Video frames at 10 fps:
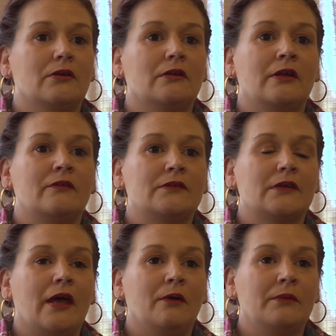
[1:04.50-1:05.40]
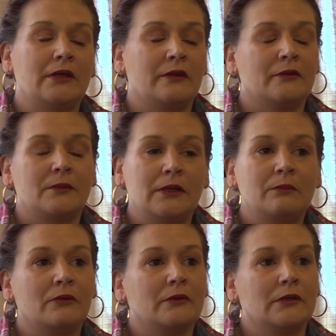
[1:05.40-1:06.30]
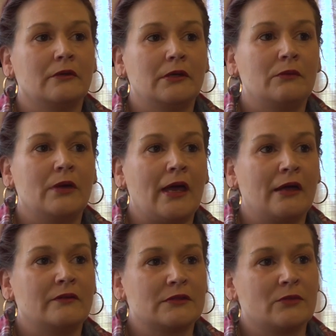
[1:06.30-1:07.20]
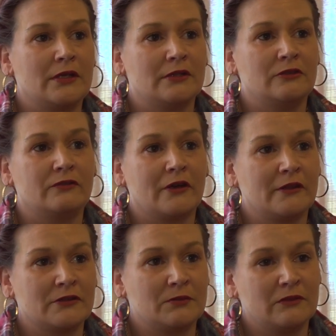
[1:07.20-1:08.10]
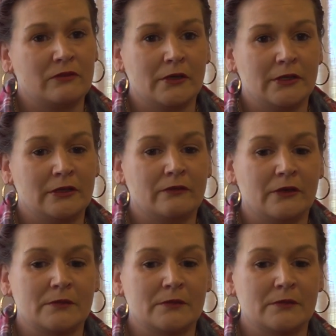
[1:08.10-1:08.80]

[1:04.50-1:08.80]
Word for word: loved helping other people. You know, he went out of his way to do for others before he did for